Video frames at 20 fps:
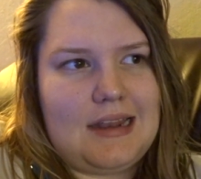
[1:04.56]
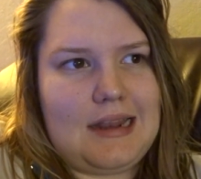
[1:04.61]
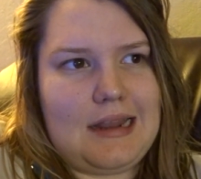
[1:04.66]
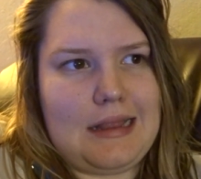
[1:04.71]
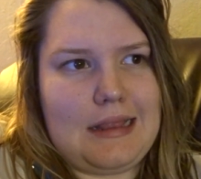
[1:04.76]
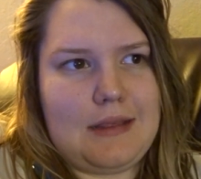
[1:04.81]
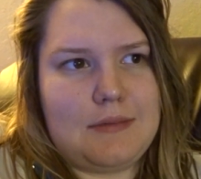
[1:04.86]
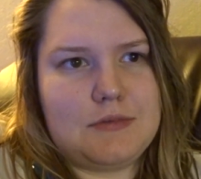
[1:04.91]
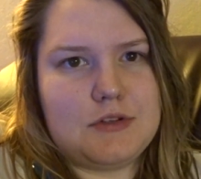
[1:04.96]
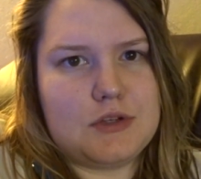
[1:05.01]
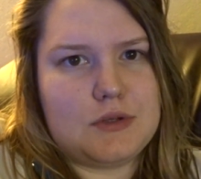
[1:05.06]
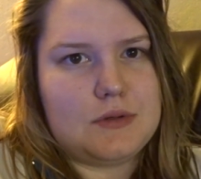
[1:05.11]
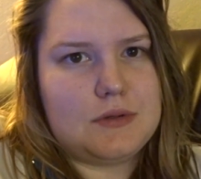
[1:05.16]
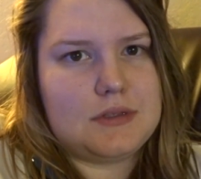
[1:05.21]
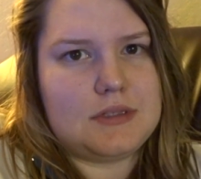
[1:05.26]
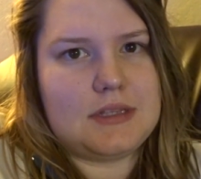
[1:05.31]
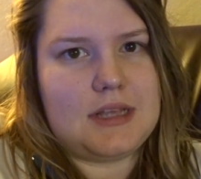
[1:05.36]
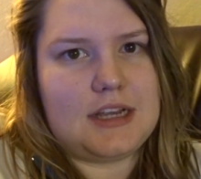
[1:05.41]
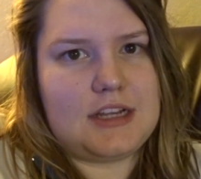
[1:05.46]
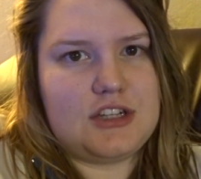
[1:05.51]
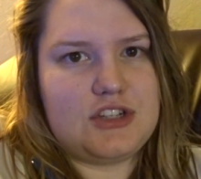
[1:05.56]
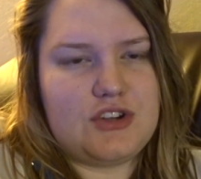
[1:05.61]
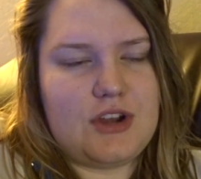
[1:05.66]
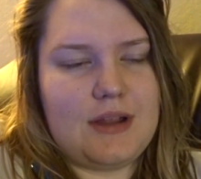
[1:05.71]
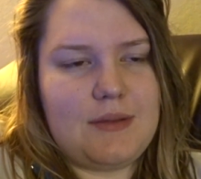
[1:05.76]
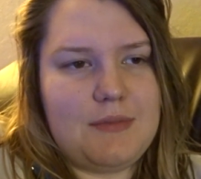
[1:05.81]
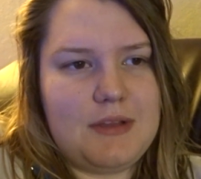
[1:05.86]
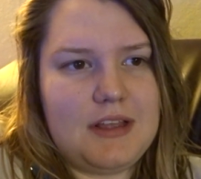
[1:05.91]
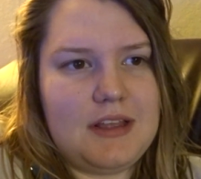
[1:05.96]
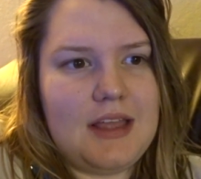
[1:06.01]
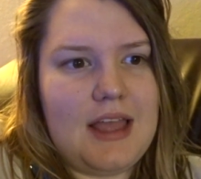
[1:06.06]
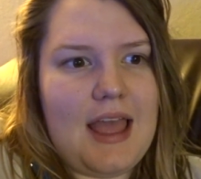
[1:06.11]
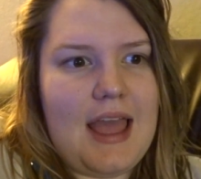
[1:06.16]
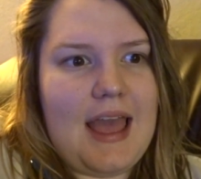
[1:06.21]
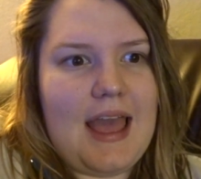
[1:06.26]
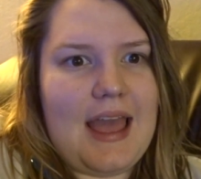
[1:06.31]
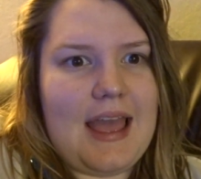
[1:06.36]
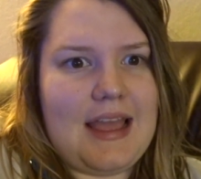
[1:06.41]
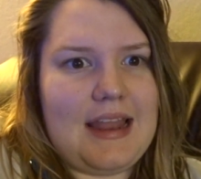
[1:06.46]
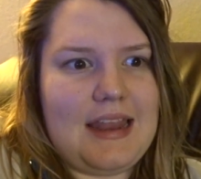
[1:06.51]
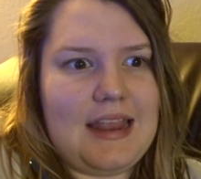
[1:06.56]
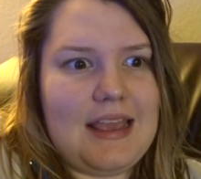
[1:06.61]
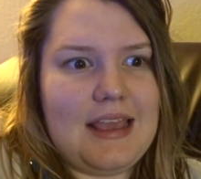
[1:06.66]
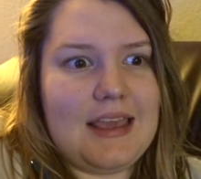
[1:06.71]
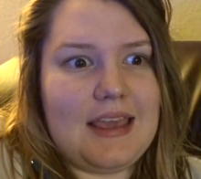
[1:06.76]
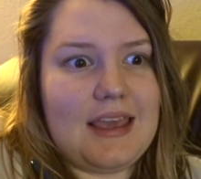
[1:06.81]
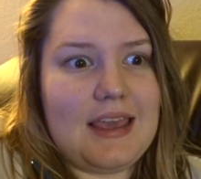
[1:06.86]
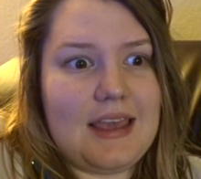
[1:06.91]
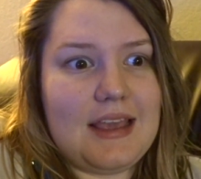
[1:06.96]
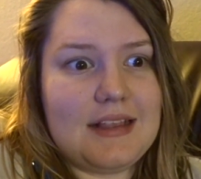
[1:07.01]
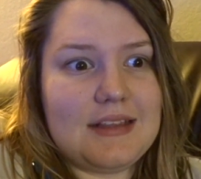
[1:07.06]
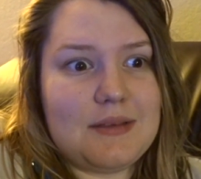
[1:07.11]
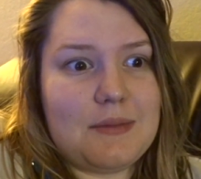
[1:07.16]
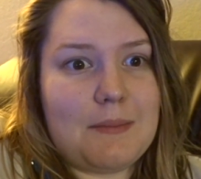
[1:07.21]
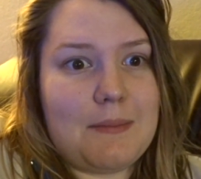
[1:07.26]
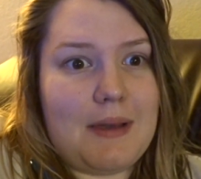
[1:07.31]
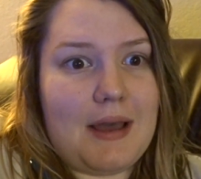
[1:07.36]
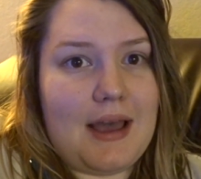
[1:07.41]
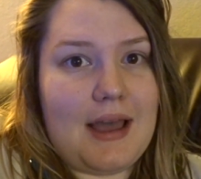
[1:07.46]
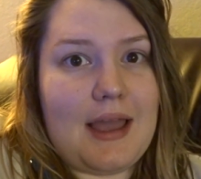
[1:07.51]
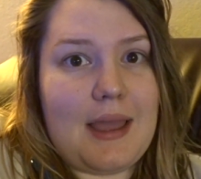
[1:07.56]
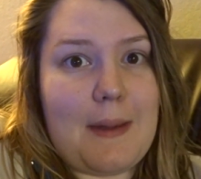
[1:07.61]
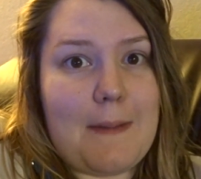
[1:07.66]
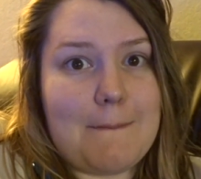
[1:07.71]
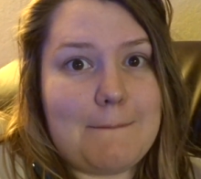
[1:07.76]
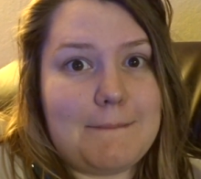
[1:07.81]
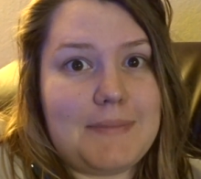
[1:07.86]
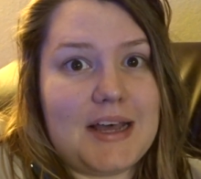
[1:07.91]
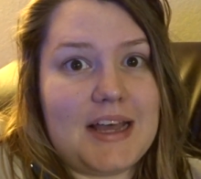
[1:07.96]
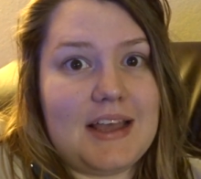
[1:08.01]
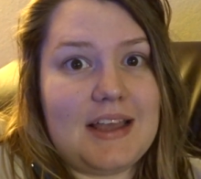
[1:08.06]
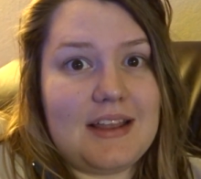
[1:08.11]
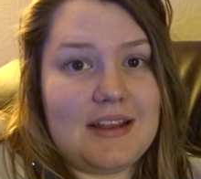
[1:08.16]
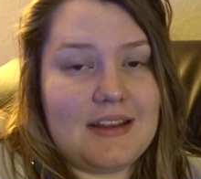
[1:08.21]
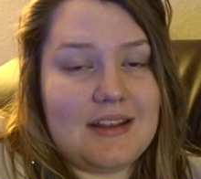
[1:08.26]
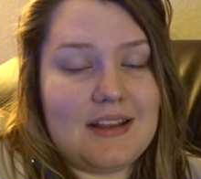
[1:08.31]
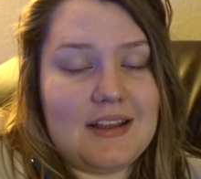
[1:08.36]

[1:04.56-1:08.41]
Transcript: elliptical slash treadmill, and it kicked my butt.